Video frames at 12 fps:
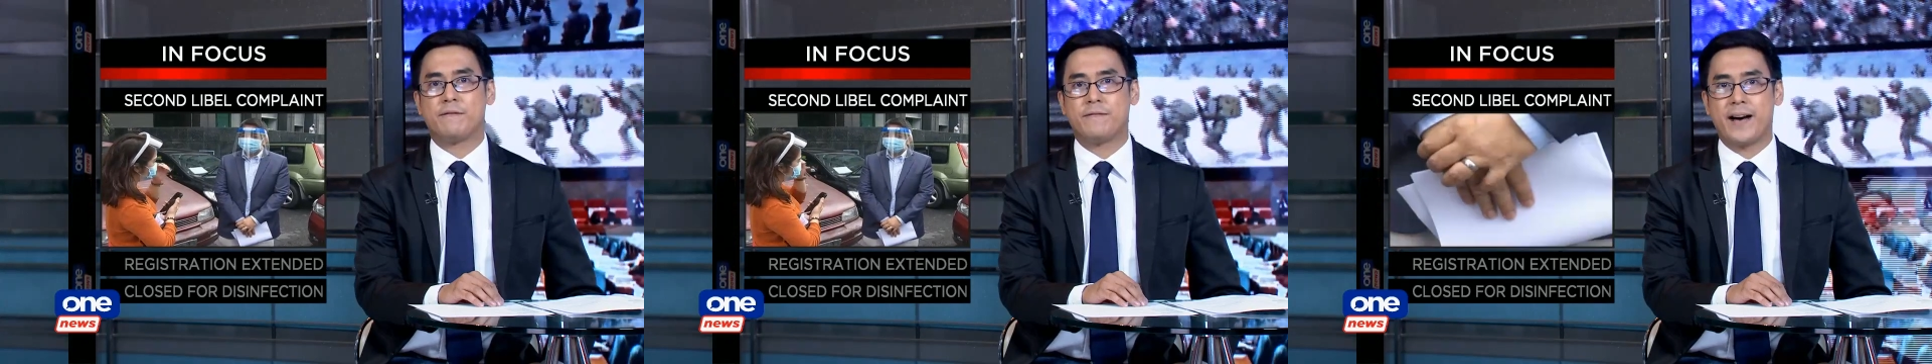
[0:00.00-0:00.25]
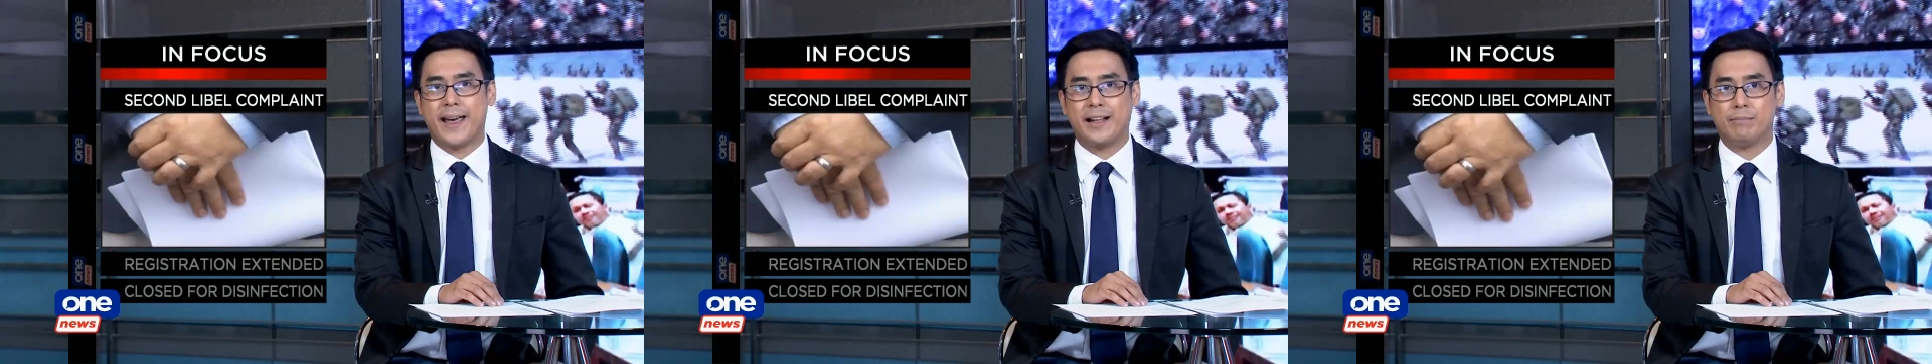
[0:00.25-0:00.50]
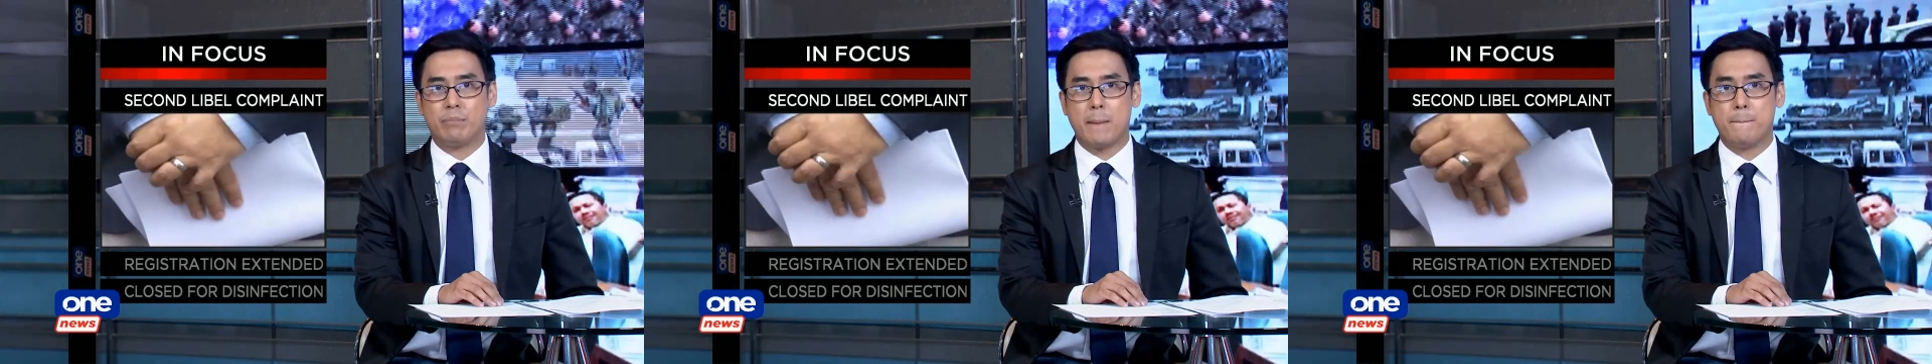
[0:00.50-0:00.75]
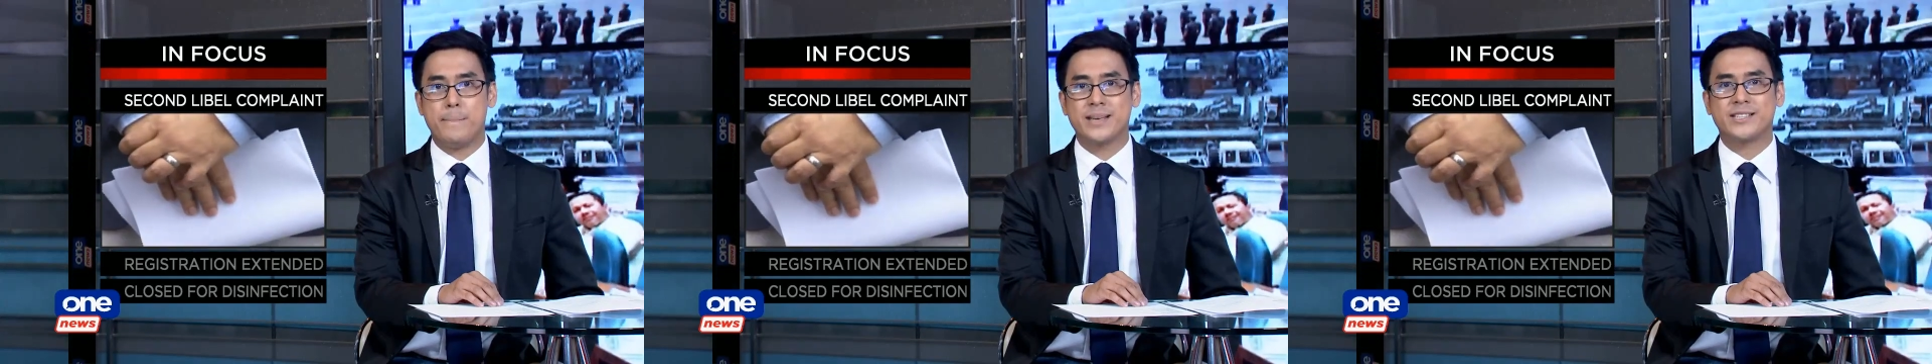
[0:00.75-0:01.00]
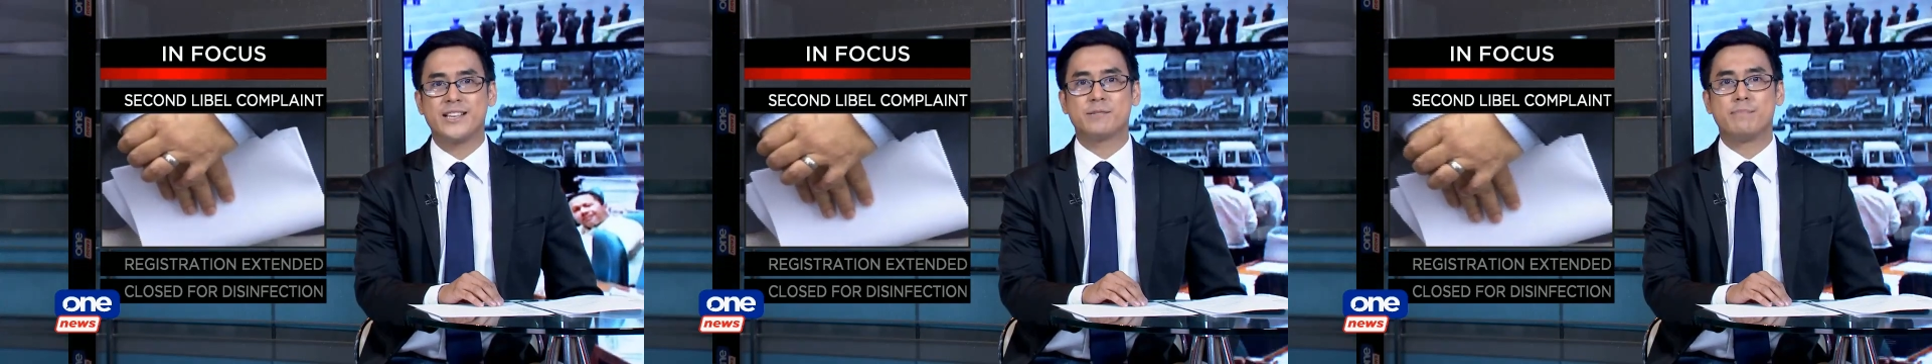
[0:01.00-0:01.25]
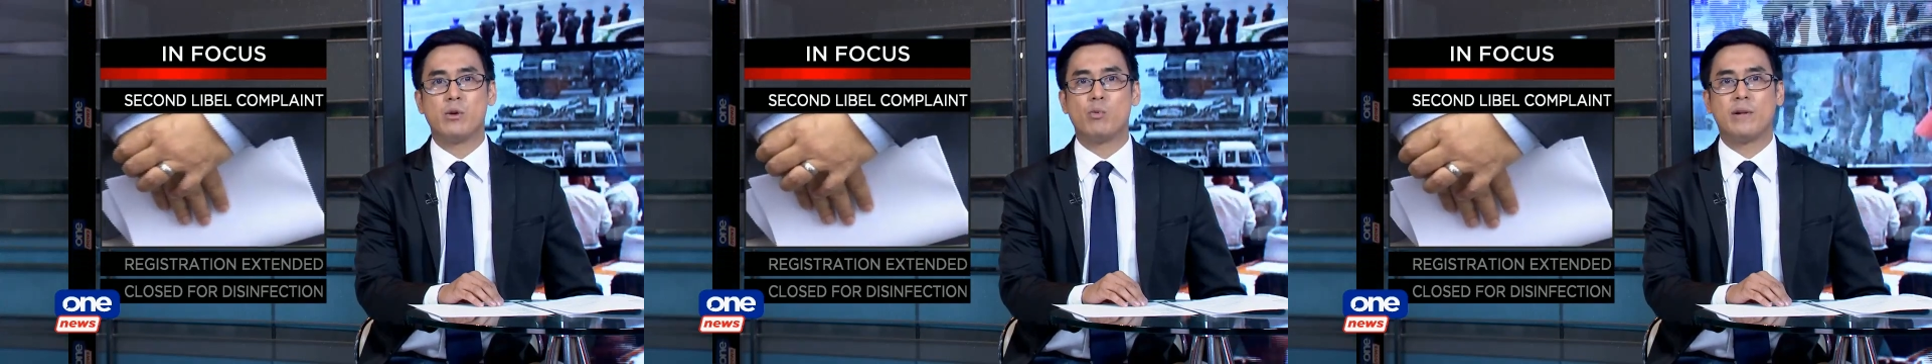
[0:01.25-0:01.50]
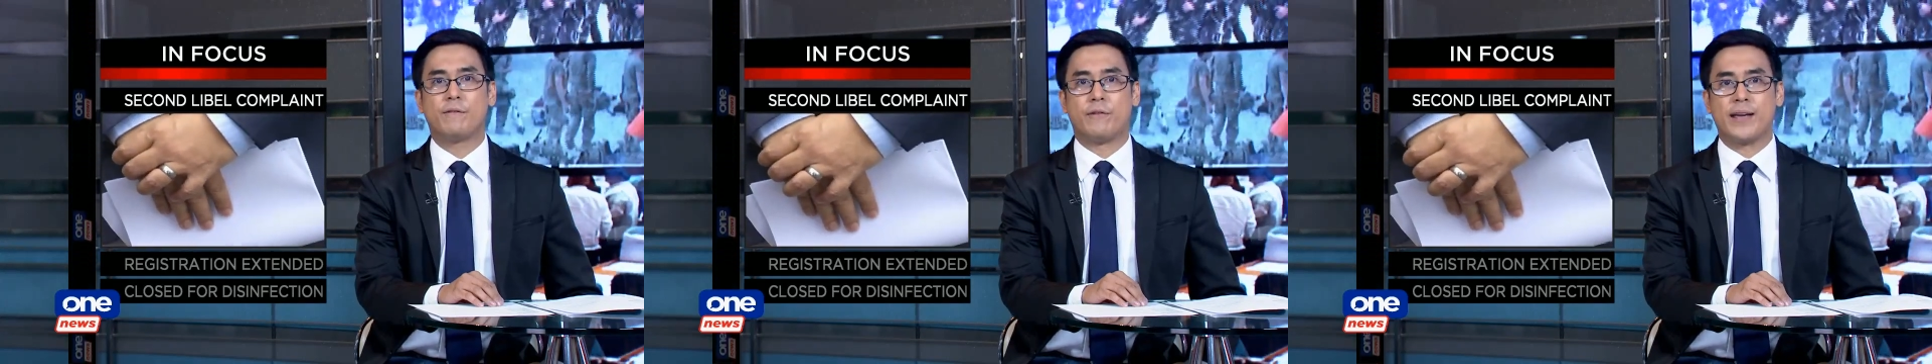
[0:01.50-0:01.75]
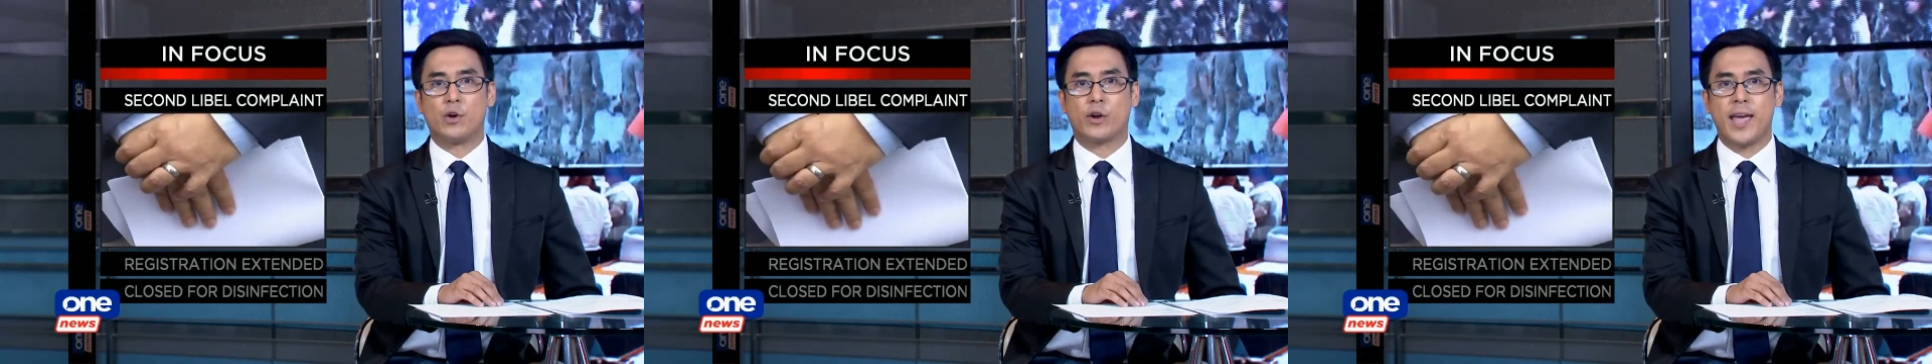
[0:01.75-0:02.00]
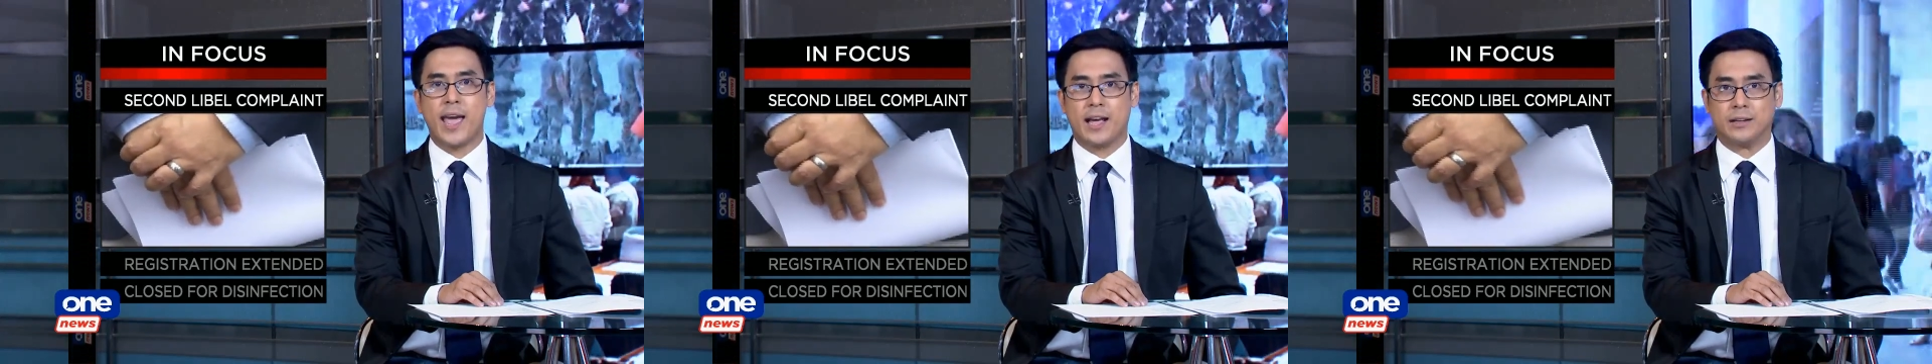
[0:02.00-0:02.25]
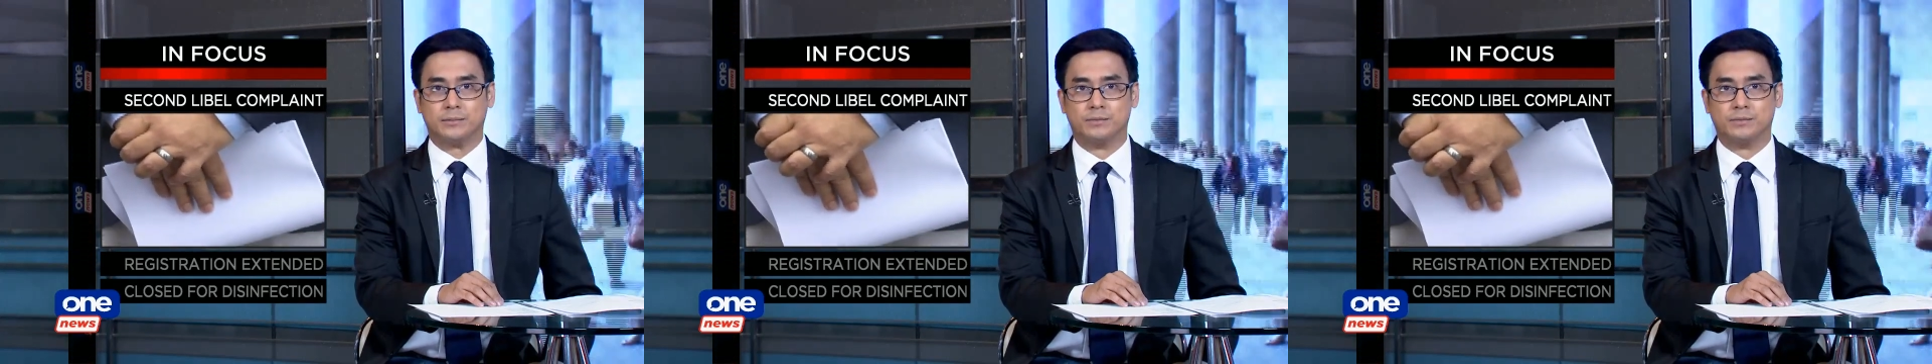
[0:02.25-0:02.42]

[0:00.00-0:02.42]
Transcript: filed by businessman Wilfredo Keng.